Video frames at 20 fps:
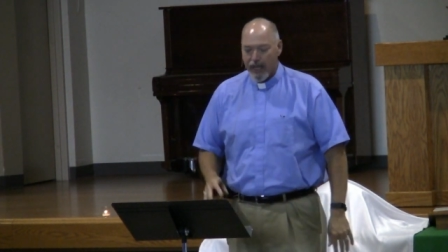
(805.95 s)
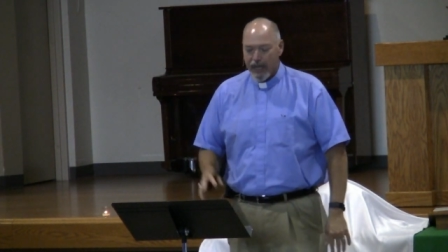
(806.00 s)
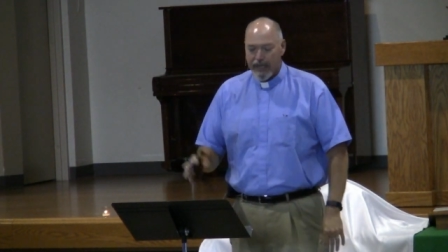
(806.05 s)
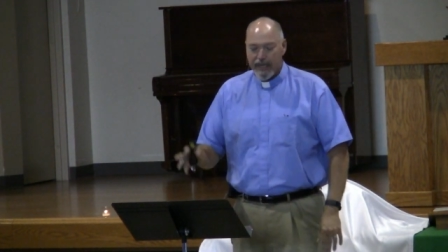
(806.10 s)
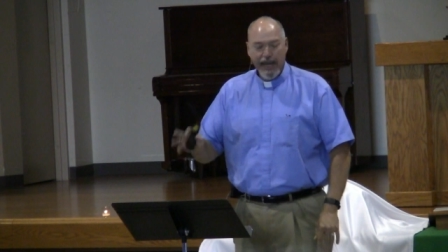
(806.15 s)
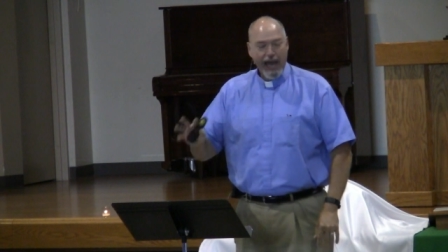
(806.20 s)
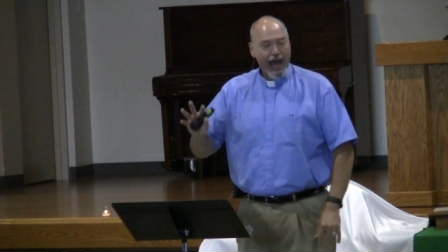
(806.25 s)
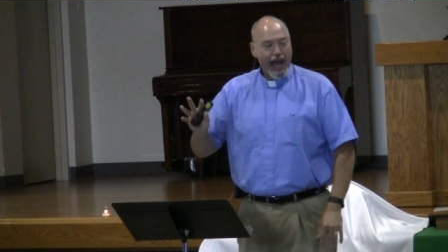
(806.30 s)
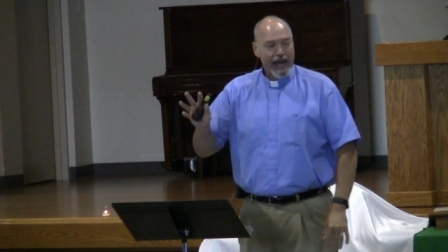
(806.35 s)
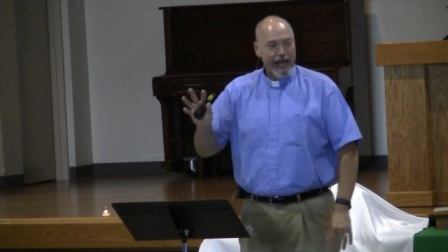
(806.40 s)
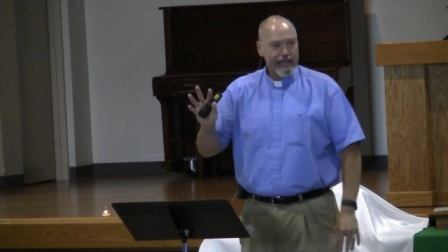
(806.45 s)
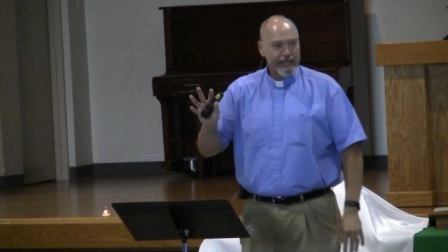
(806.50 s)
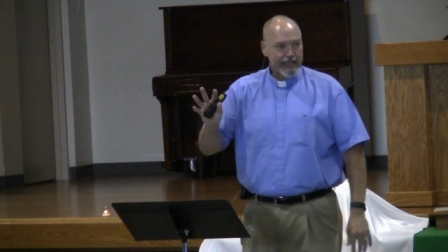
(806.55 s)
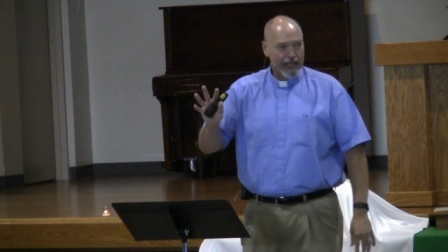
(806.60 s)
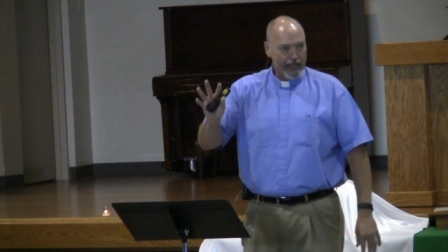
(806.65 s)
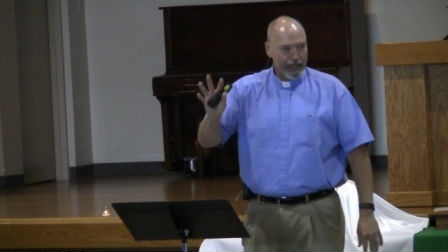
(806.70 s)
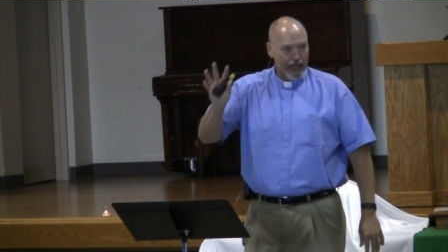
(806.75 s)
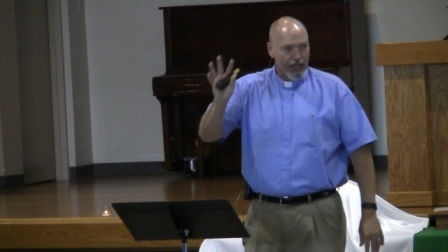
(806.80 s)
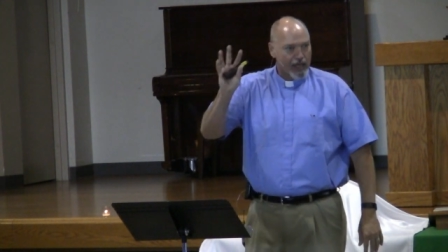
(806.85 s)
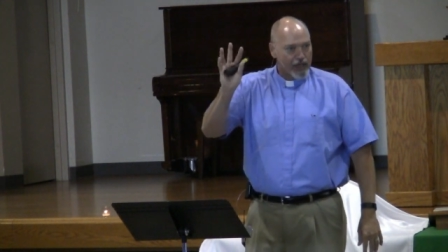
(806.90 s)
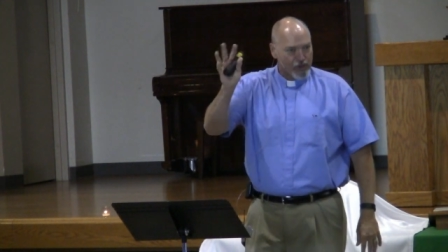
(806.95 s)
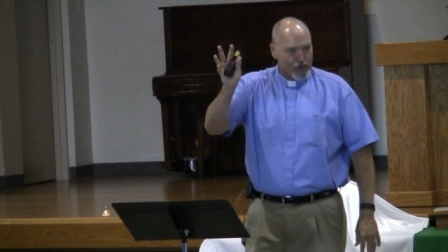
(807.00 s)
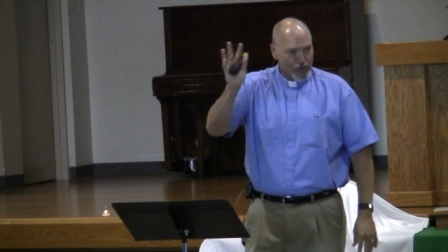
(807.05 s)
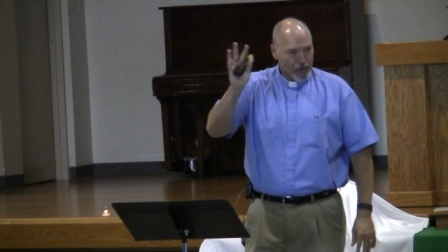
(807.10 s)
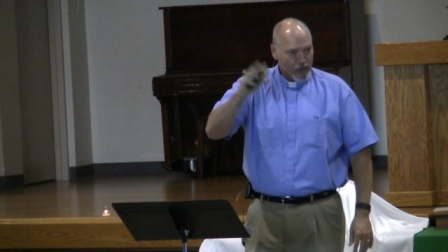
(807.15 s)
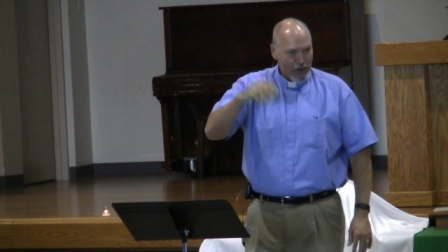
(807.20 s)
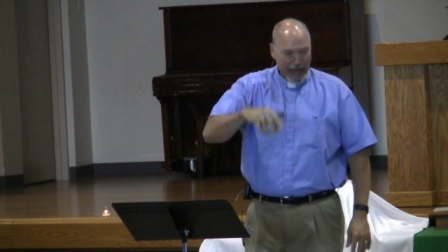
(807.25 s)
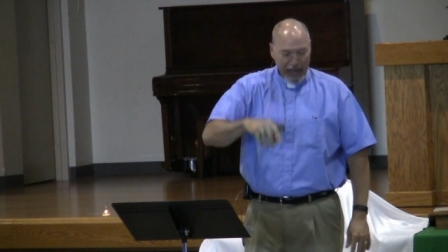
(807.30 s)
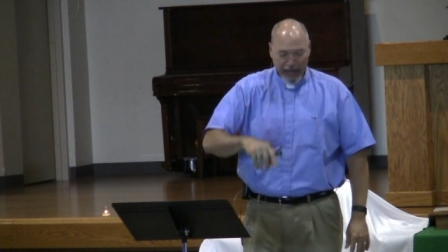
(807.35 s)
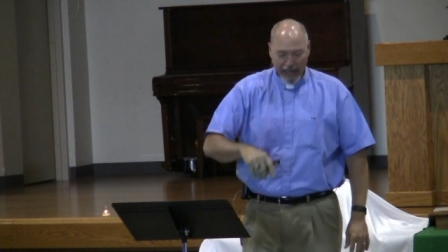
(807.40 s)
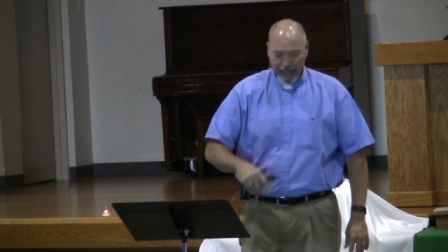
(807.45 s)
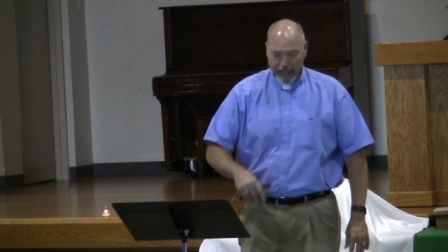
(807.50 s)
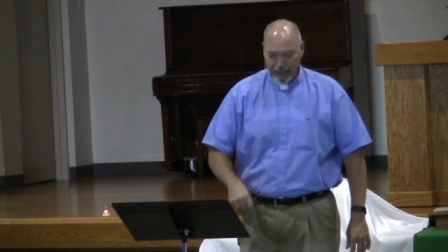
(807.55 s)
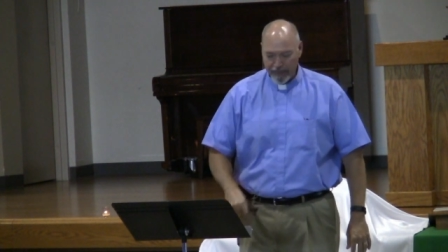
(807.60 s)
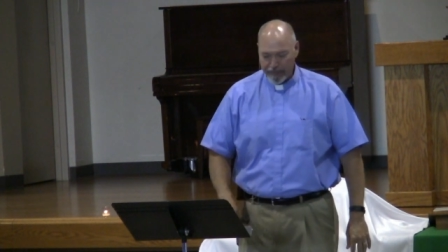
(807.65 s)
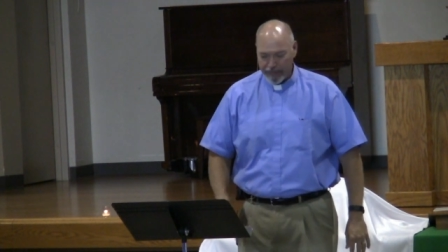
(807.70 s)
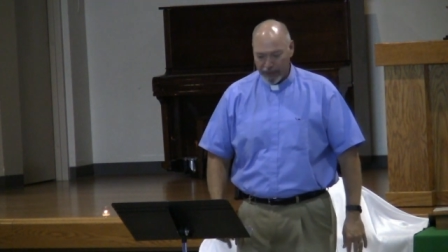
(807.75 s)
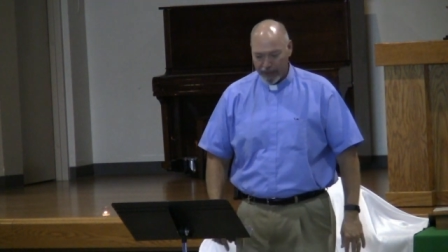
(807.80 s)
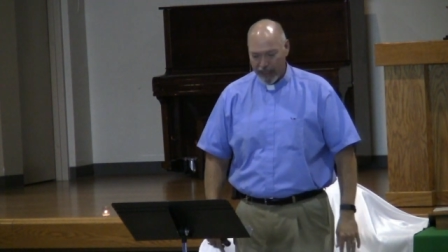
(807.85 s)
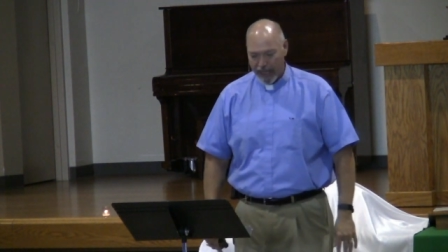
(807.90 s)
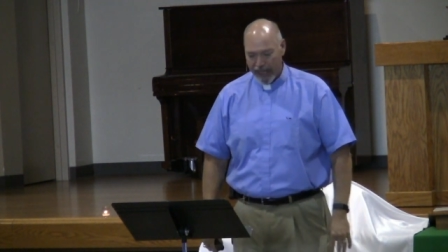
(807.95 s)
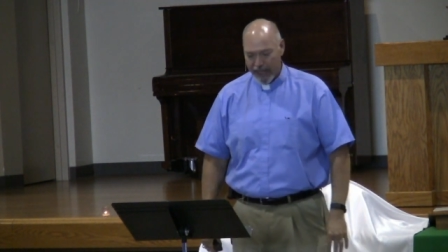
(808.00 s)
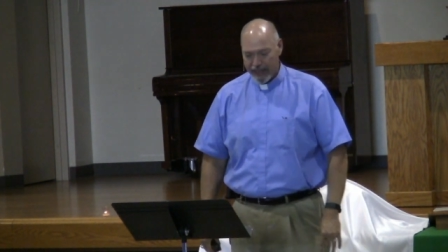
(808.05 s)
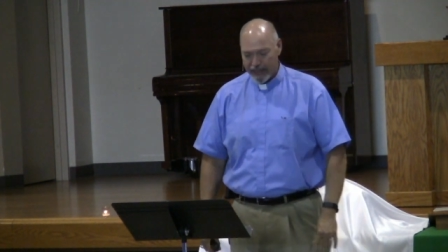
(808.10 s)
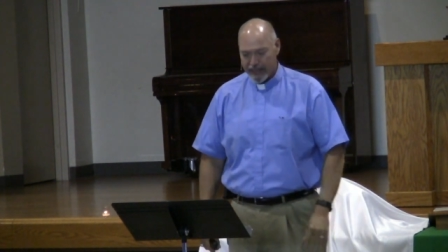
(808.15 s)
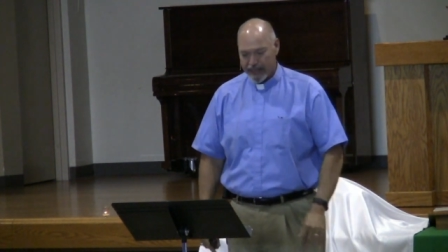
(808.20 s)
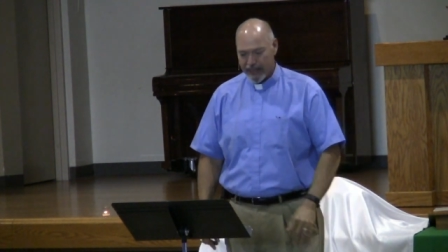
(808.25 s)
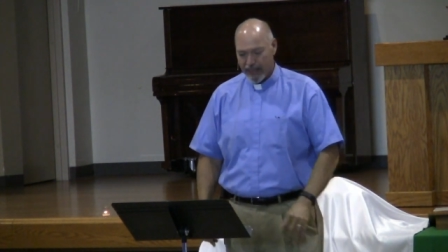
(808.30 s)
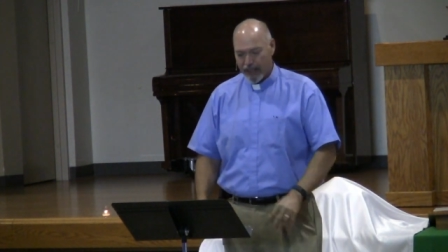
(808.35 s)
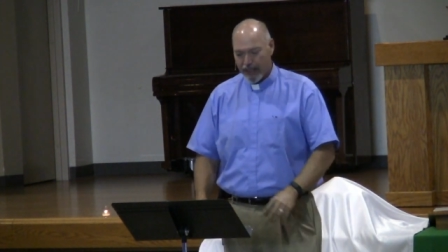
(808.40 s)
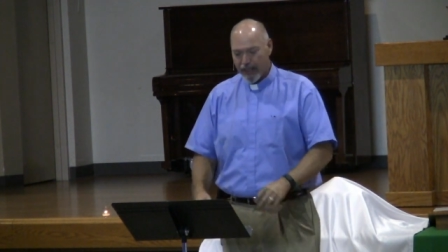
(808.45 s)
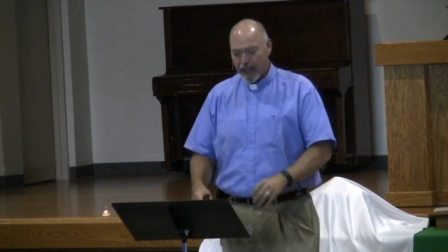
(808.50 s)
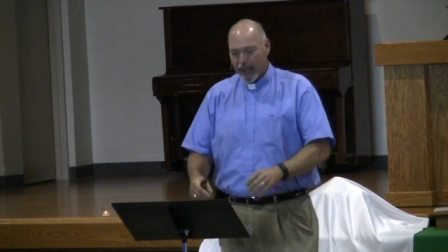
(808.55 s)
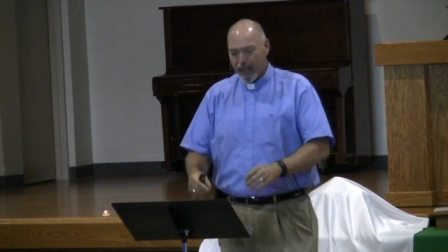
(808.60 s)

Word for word: not as a training place uh,